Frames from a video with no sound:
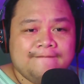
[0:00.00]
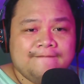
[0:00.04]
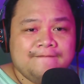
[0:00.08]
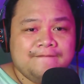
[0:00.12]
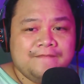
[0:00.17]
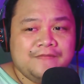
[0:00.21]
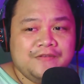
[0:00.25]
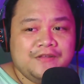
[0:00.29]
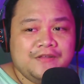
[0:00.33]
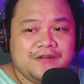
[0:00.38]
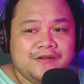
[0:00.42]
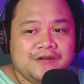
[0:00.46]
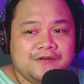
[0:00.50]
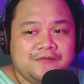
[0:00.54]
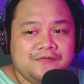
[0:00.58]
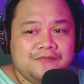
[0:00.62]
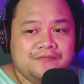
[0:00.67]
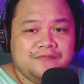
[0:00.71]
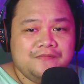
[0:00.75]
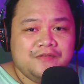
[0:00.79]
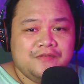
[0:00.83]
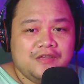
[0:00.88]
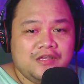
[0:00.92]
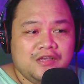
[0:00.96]
you know,
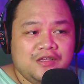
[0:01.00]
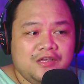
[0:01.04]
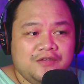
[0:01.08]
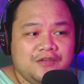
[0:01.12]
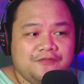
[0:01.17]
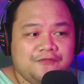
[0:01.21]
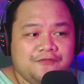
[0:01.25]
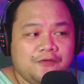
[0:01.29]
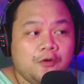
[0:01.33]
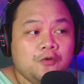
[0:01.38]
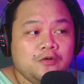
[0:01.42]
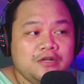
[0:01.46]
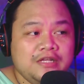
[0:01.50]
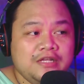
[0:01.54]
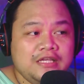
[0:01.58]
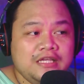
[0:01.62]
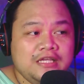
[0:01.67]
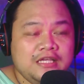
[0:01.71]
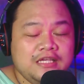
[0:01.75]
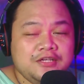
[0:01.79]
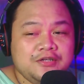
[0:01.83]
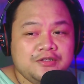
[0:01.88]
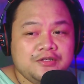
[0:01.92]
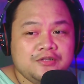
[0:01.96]
if
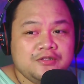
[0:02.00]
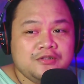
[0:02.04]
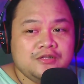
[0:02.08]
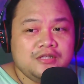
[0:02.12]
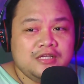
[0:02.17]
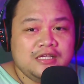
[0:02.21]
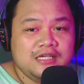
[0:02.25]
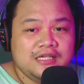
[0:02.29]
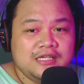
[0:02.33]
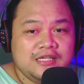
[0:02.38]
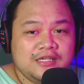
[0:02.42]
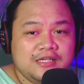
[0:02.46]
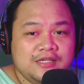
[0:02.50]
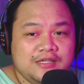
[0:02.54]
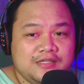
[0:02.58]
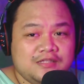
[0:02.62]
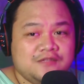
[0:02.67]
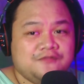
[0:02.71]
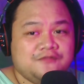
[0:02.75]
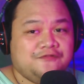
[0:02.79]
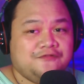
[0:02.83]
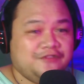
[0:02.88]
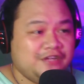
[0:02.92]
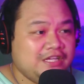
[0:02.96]
only
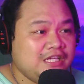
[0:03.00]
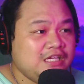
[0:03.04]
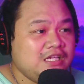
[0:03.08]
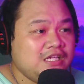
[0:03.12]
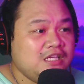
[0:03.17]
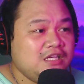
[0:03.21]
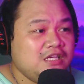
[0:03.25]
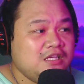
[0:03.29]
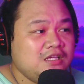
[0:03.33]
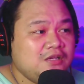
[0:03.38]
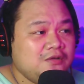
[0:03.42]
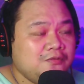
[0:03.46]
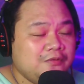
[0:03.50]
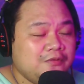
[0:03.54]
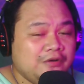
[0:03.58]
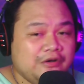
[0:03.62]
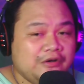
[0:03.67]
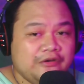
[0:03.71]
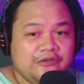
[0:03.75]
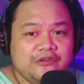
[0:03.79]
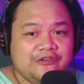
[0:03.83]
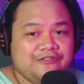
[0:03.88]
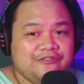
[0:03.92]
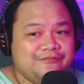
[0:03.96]
he's free, we
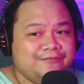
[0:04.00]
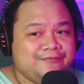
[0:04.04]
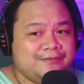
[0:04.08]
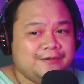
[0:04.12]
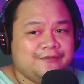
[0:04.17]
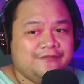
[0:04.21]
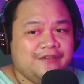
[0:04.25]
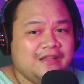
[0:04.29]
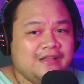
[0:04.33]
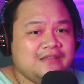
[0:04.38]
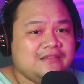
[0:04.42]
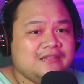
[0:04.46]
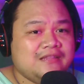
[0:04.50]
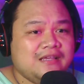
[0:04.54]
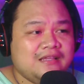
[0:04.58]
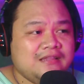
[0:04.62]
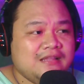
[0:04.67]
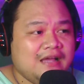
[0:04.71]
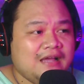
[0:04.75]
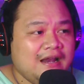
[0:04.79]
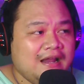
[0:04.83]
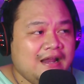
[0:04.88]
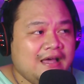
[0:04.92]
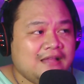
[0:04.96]
could have
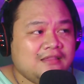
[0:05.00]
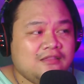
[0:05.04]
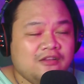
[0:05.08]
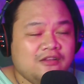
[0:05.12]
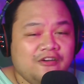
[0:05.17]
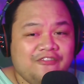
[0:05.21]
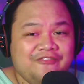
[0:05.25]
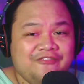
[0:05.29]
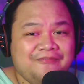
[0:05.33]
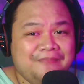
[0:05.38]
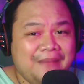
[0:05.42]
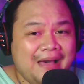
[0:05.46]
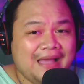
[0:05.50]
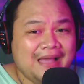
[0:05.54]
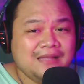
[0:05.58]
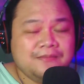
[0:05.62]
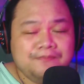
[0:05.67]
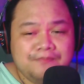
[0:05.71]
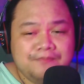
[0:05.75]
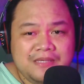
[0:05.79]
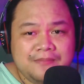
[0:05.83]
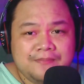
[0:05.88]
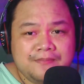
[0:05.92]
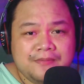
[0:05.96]
prevented a lot of bad
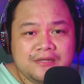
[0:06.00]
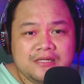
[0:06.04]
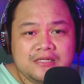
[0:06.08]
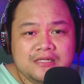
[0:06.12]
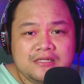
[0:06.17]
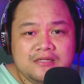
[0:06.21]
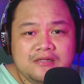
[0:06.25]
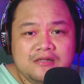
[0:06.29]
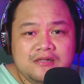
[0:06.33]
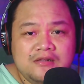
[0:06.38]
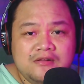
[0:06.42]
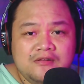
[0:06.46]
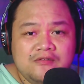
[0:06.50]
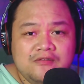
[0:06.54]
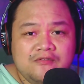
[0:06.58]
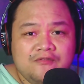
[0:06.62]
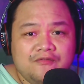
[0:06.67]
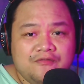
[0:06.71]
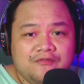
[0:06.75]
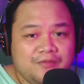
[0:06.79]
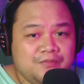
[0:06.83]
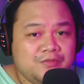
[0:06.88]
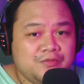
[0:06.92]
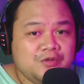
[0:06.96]
people
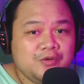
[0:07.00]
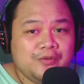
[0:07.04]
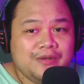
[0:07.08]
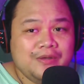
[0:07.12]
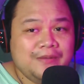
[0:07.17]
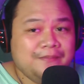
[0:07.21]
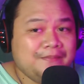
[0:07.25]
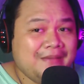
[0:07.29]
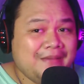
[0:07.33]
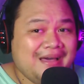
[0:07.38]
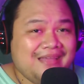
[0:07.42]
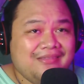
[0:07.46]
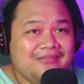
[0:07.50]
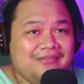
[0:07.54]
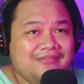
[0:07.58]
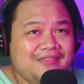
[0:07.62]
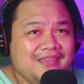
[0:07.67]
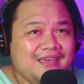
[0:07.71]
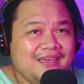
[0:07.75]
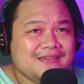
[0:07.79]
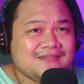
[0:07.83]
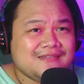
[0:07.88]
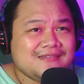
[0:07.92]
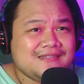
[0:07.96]
from doing bad
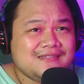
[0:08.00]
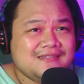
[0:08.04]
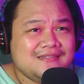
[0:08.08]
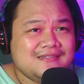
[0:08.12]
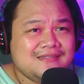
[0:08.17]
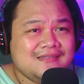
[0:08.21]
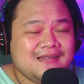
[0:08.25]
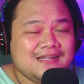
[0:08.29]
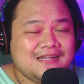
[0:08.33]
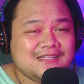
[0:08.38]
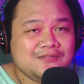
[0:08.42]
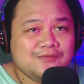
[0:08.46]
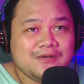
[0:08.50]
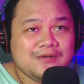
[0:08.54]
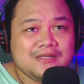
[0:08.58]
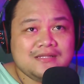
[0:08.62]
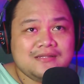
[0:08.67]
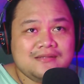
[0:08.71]
things. That's what